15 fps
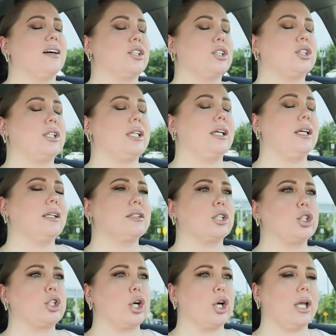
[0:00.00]
She is
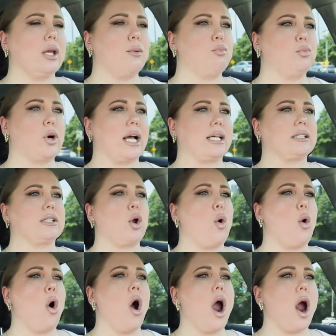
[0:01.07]
a turkey breast
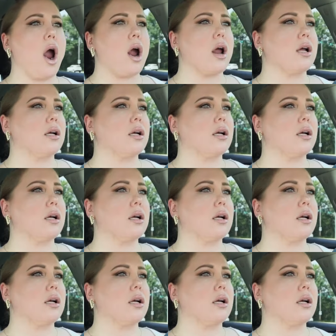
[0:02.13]
whore.